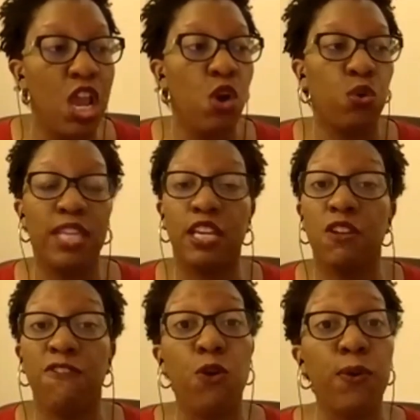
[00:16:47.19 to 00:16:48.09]
Or they could
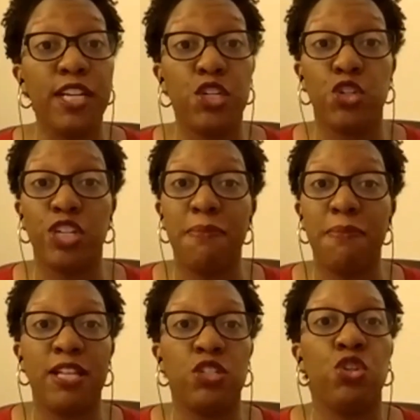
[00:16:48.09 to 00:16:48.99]
have forwarded your
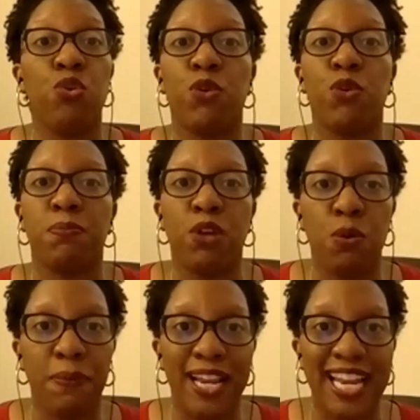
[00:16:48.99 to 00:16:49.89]
email to a more
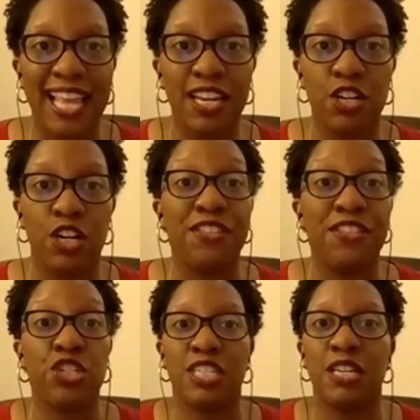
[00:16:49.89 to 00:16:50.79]
appropriate editor and they
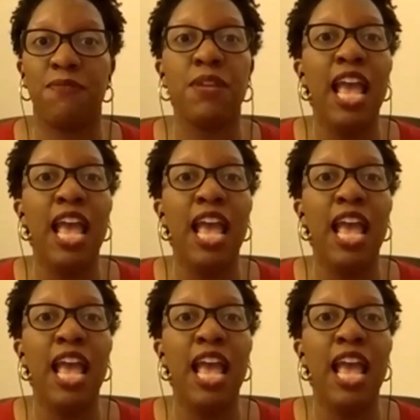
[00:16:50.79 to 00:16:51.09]
just didn't